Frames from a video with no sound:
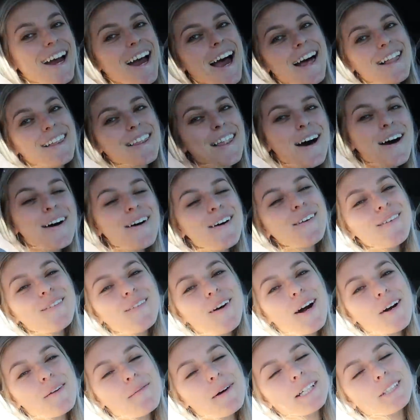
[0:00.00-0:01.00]
Hello,
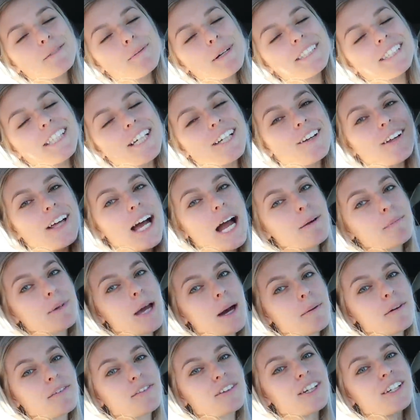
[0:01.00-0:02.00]
welcome back to my channel. I'm
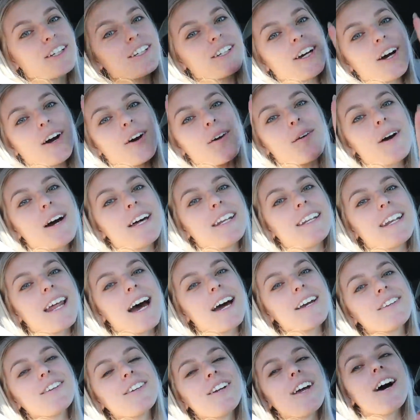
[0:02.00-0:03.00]
Gabby. If you didn't know,
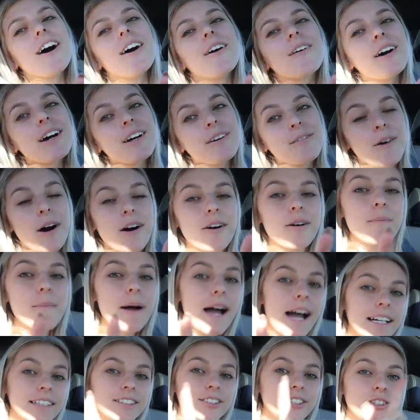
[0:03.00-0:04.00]
now you know, and welcome
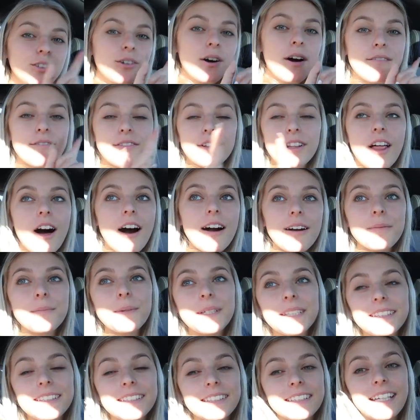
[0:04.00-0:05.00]
back to
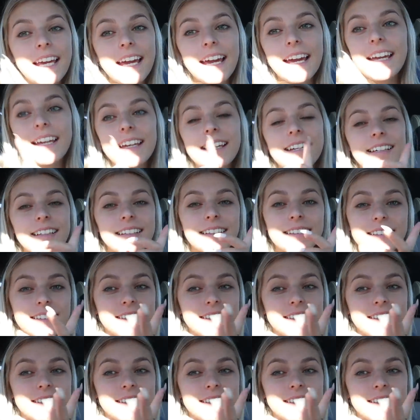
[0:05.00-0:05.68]
Vlogmas Day